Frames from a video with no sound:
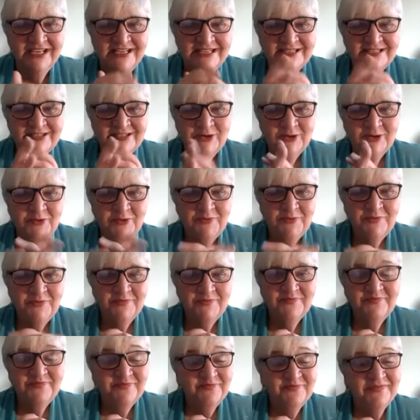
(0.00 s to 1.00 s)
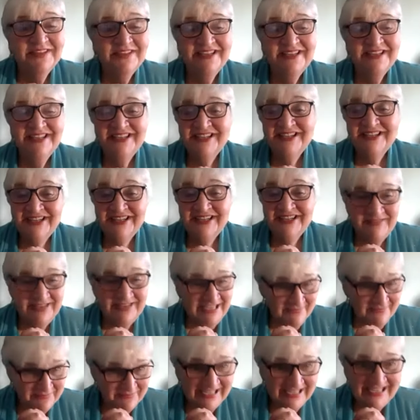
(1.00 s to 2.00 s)
So
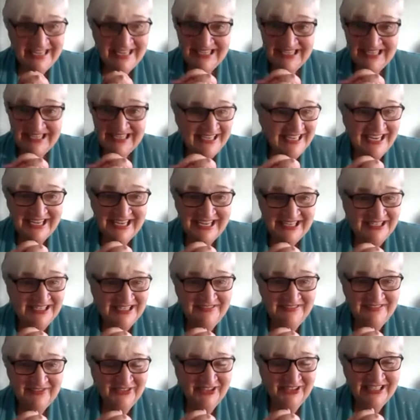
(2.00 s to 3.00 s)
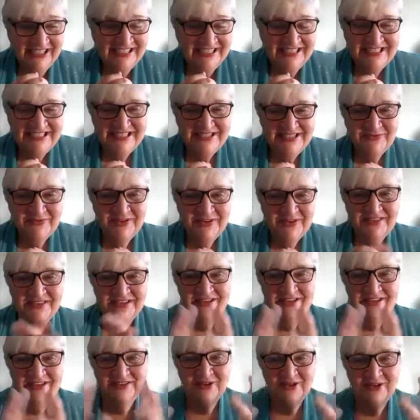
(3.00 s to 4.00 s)
begin again, friends, with
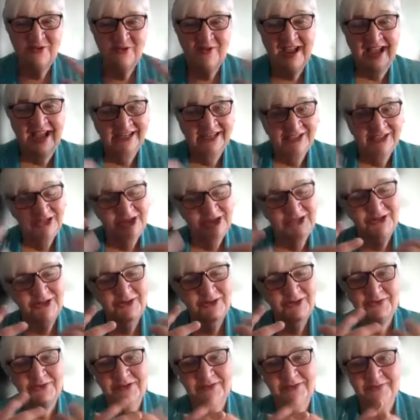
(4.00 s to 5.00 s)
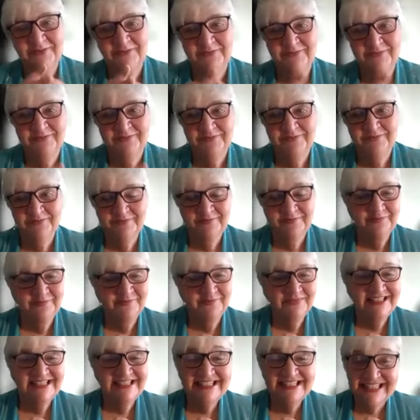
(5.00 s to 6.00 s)
a gratitude
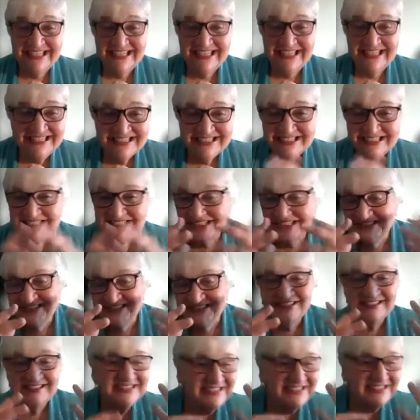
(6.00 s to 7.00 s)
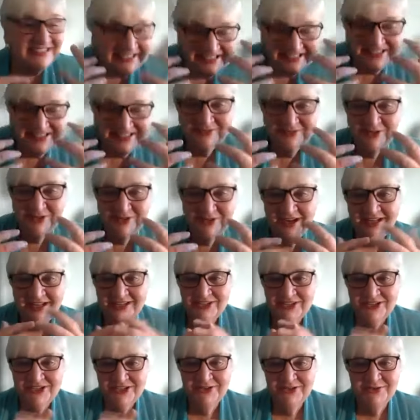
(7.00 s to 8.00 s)
sense, a sense of
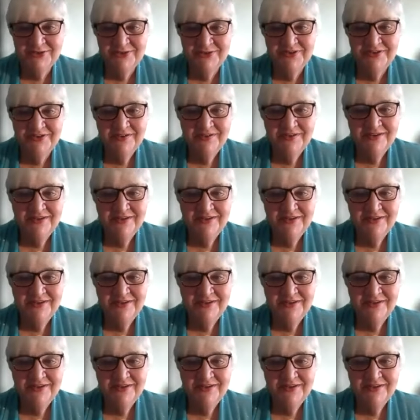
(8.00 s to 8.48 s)
gratitude,